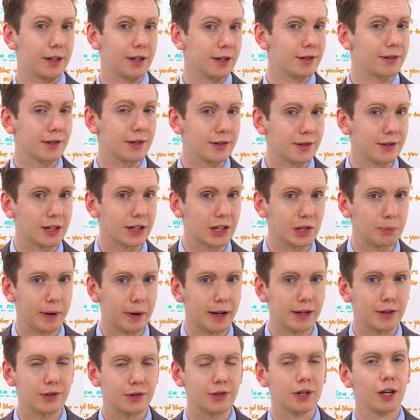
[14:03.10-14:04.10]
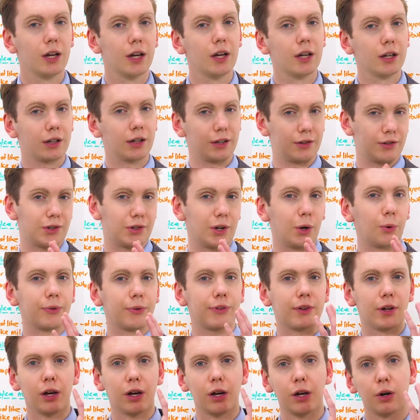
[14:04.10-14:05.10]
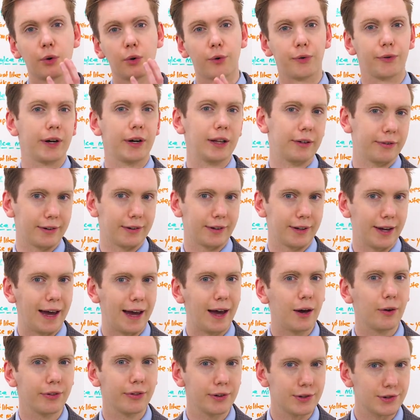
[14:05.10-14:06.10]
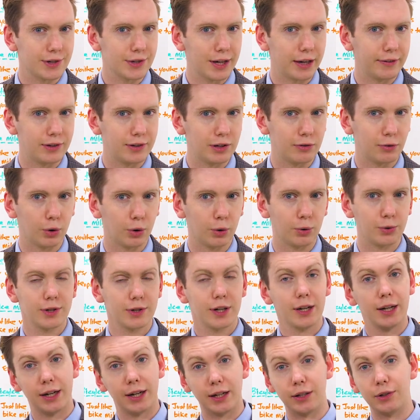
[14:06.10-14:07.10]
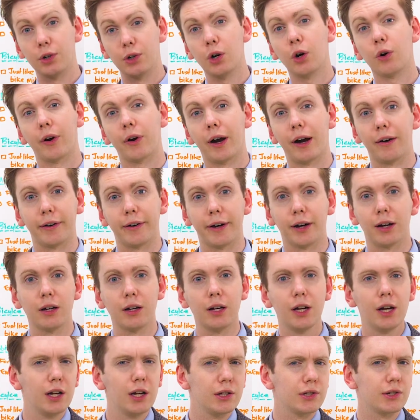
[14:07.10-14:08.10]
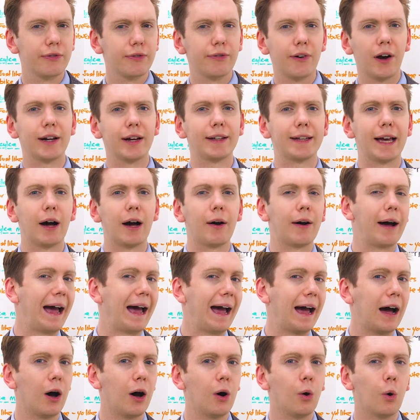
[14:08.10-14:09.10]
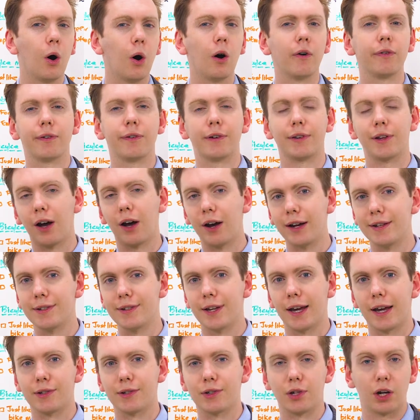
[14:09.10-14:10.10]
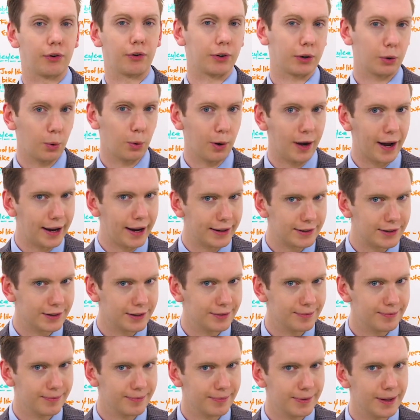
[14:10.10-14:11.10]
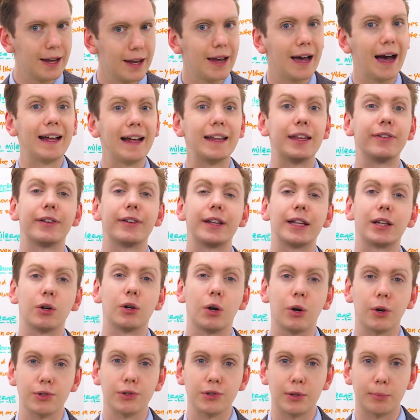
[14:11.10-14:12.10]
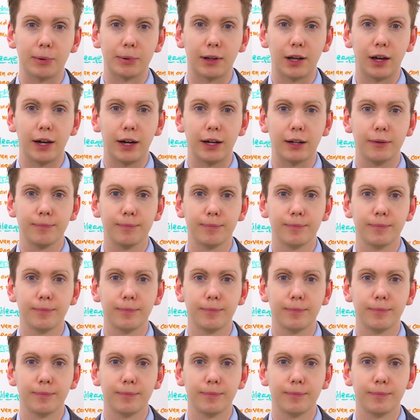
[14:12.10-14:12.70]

this as an expense, consult the relevant health and safety rules in your area to find out how often eye tests are required and if any costs apply.